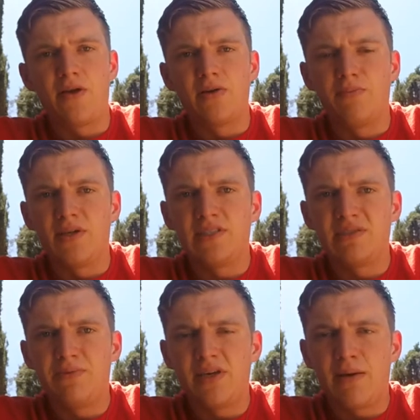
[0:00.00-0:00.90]
there
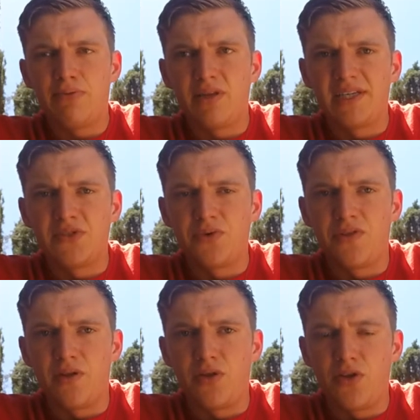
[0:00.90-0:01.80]
must be a place
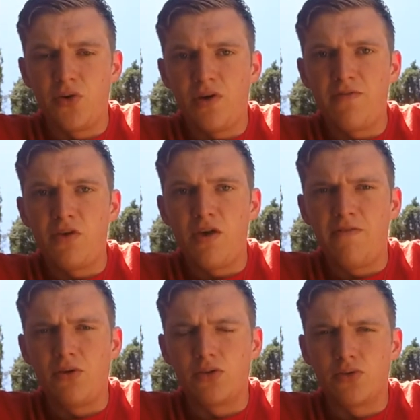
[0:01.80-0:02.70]
within you,
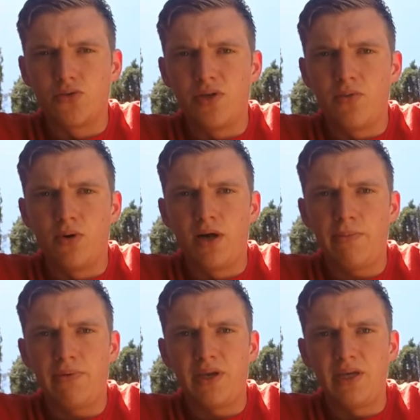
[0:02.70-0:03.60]
if you truly want
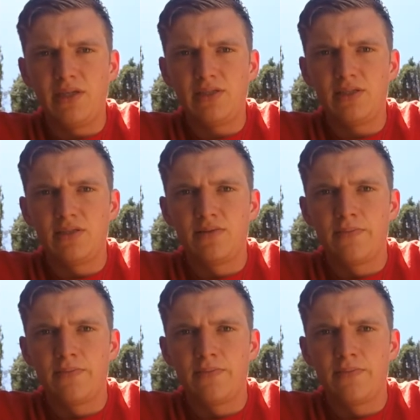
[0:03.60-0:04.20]
peace,